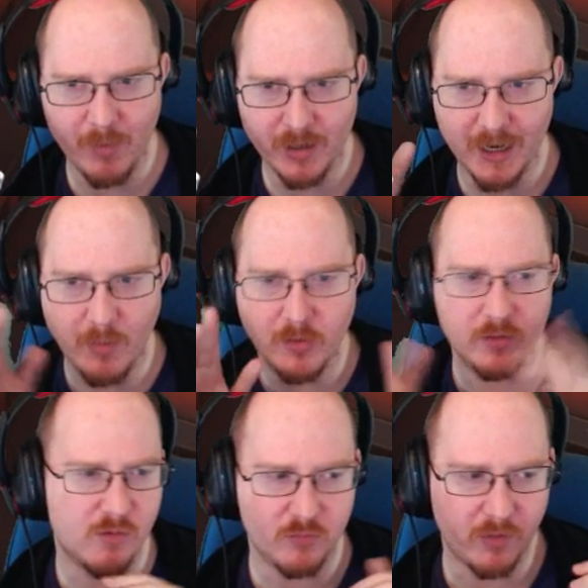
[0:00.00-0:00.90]
Okay, I'm going
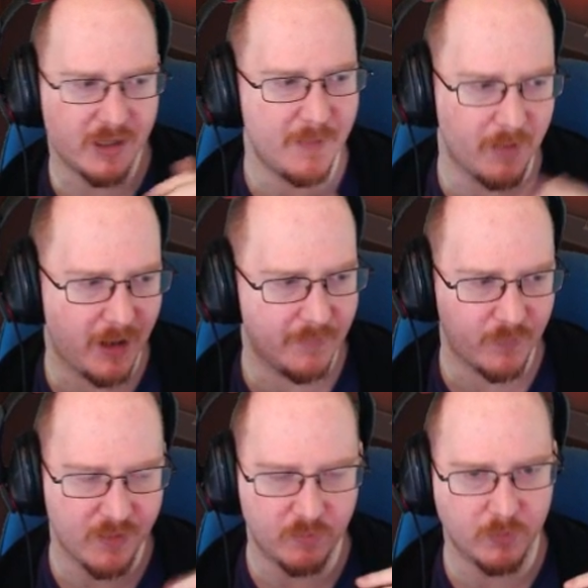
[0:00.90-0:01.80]
to just try and keep an eye out
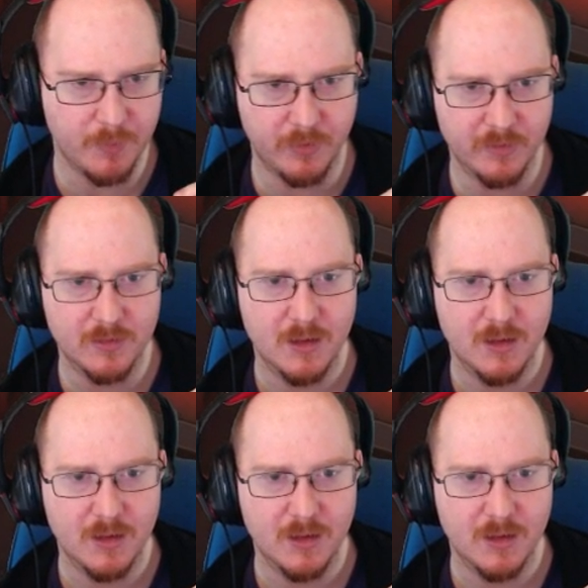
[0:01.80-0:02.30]
for where this Reaper is.